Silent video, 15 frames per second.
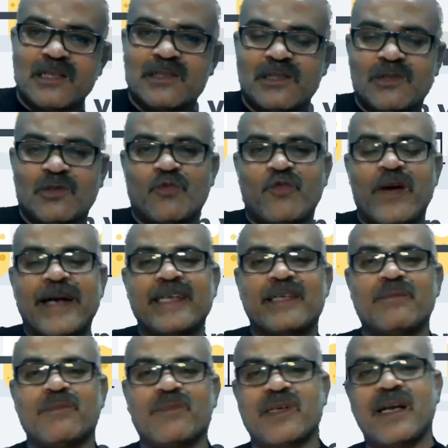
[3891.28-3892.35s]
you
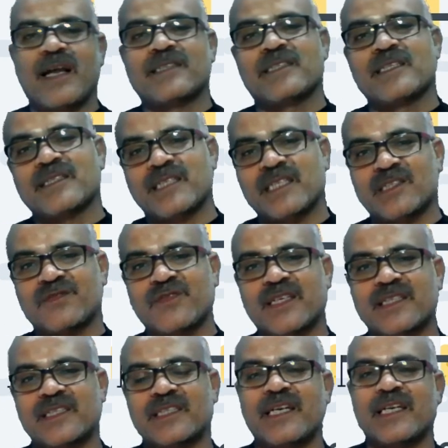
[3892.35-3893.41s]
find classes
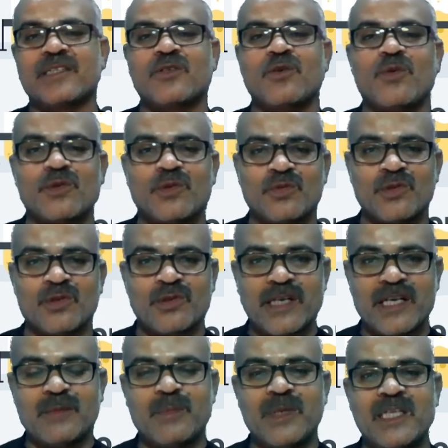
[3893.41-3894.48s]
satisfactory, and you
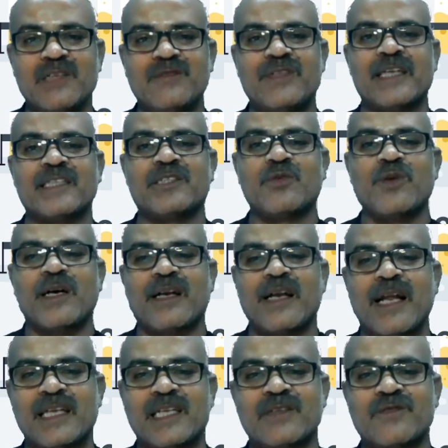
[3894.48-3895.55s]
really believe that you are
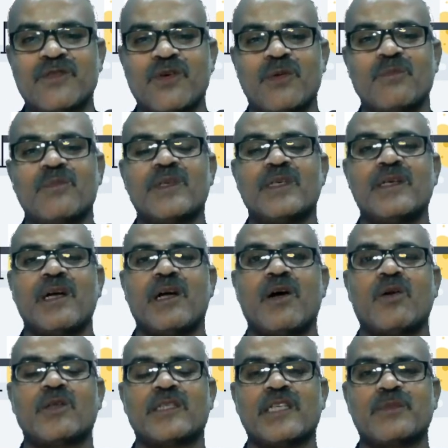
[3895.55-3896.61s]
learning from
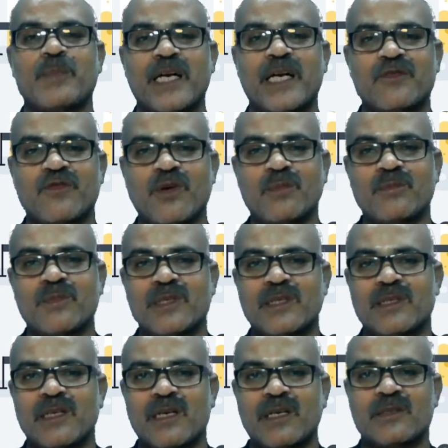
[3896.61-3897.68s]
on this platform,
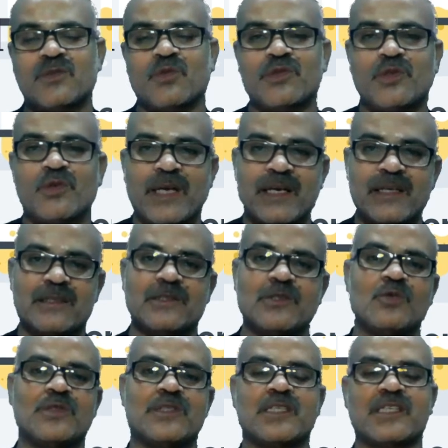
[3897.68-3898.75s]
so you can
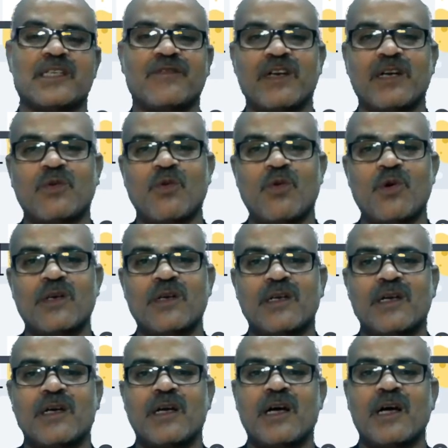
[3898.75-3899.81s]
use this referral code
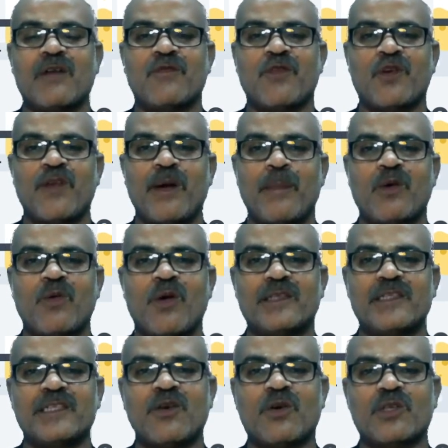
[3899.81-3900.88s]
for
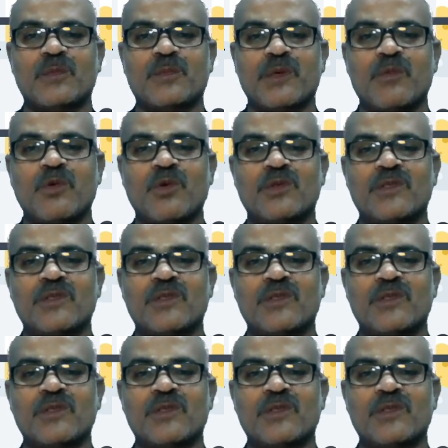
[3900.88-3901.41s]
Pharmacology, Dr. Pramod,